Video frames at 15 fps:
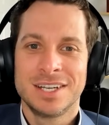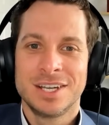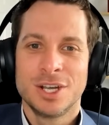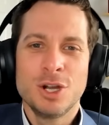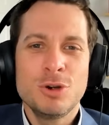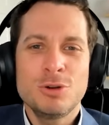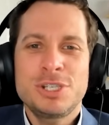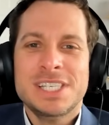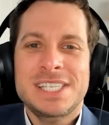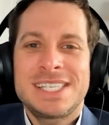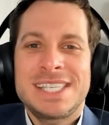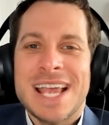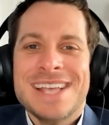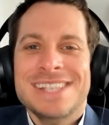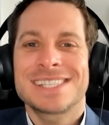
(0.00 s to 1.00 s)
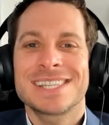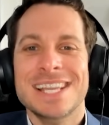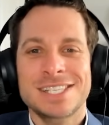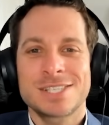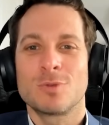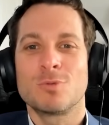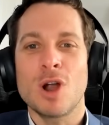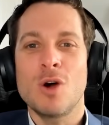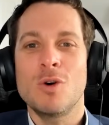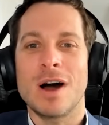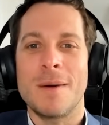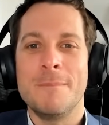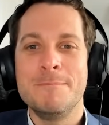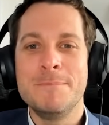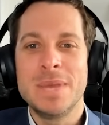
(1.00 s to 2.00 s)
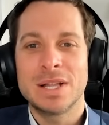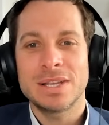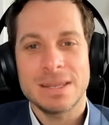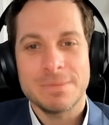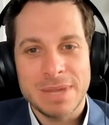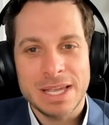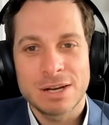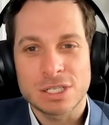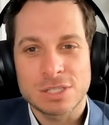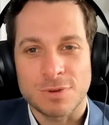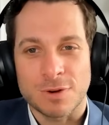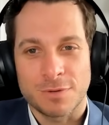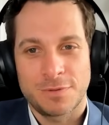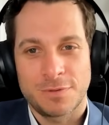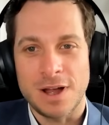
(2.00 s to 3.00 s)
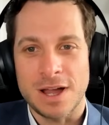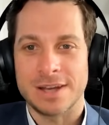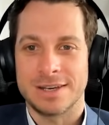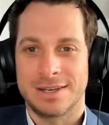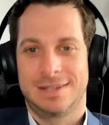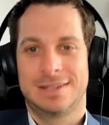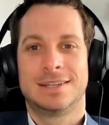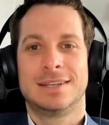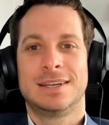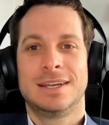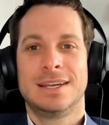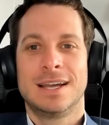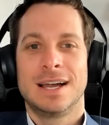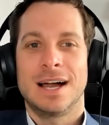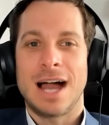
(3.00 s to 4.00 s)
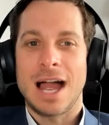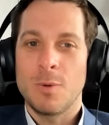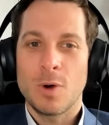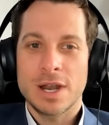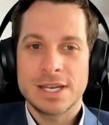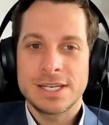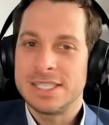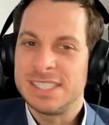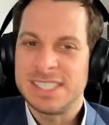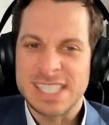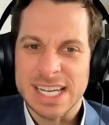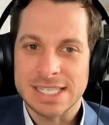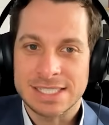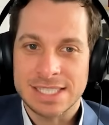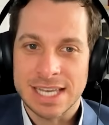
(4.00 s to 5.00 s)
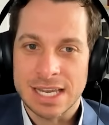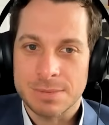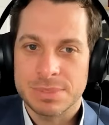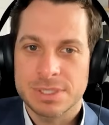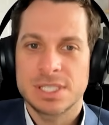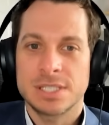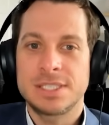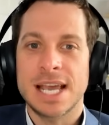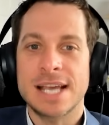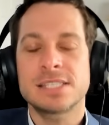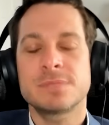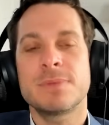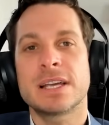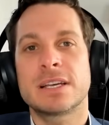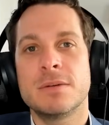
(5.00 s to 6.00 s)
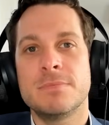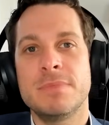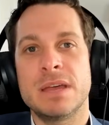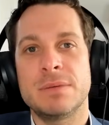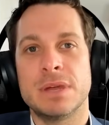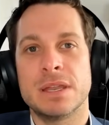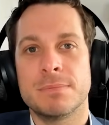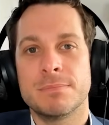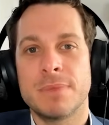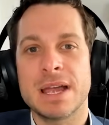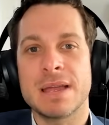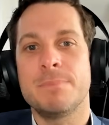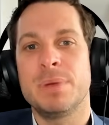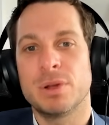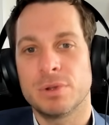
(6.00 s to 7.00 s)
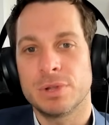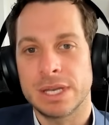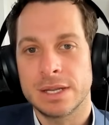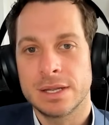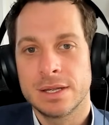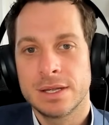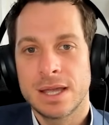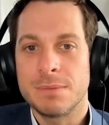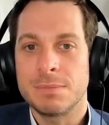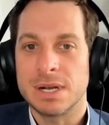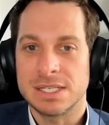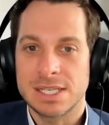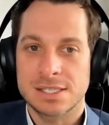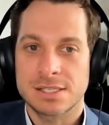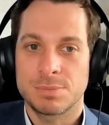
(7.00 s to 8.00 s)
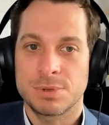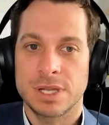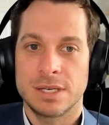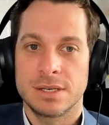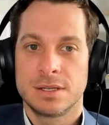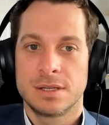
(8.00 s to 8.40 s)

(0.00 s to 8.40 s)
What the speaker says: Who just says, let's row 1 million meters for fun? I wanted to dig deep, to test my commitment, my ability, and my discipline.